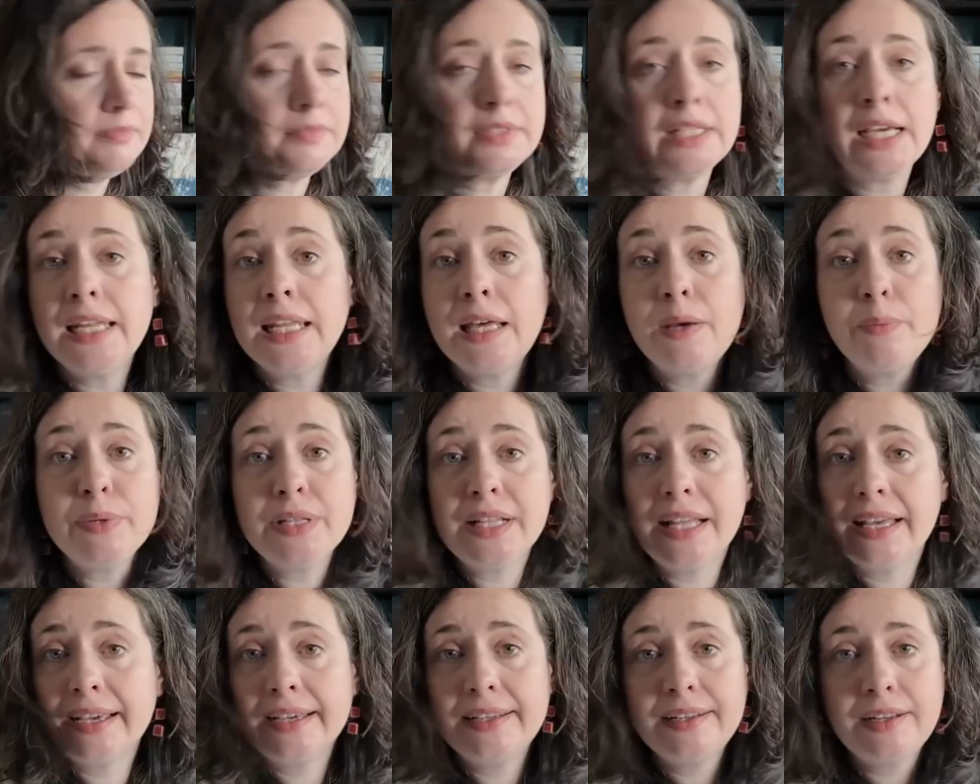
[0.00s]
And I would
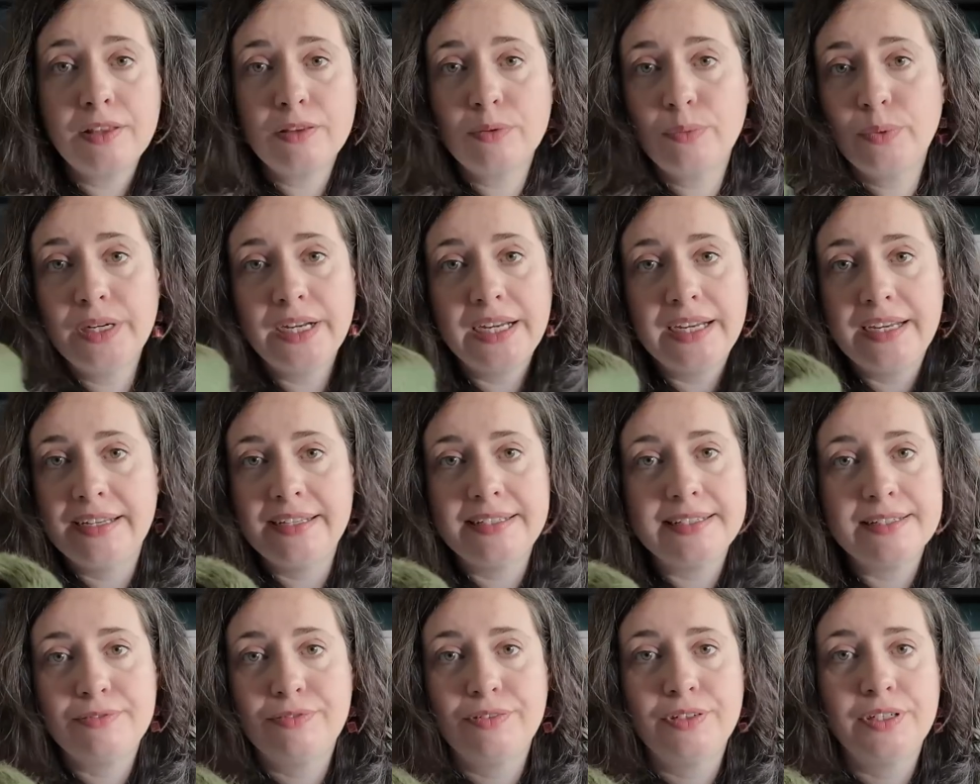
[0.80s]
like another one in a
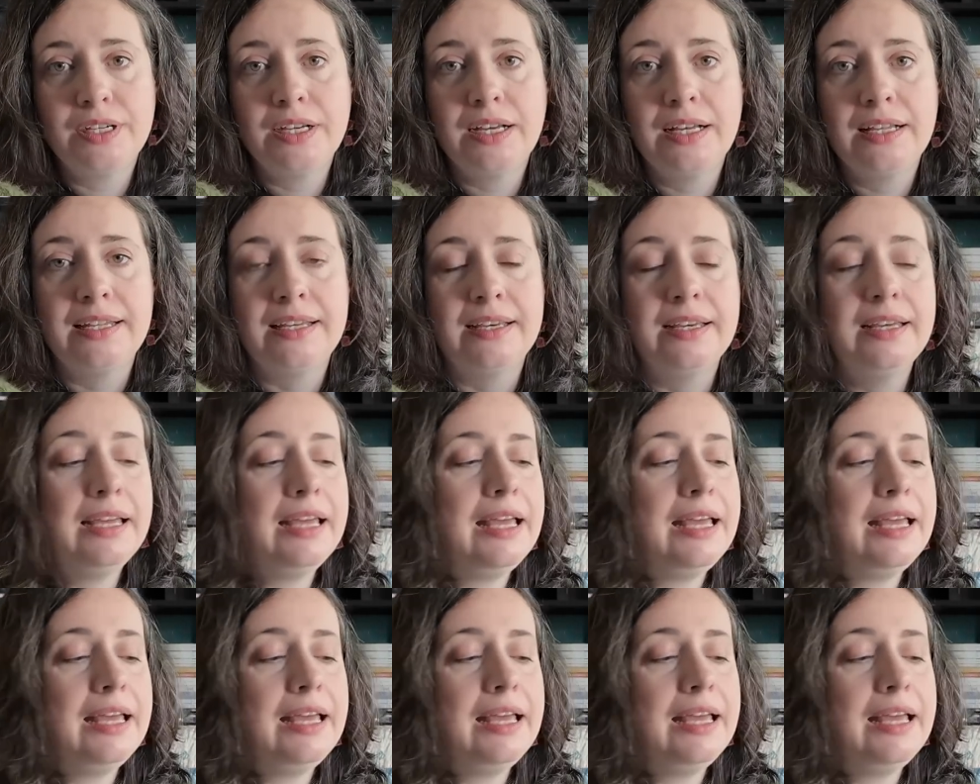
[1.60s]
different colour.